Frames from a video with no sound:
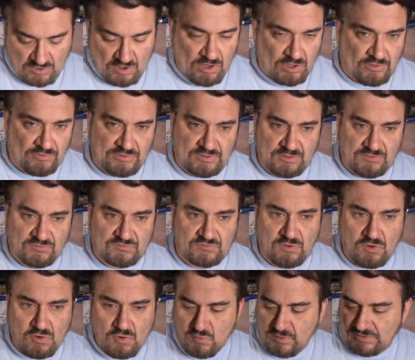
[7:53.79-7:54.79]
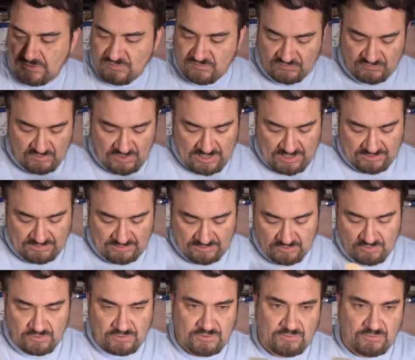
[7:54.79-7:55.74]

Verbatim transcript: All these go in this lot here,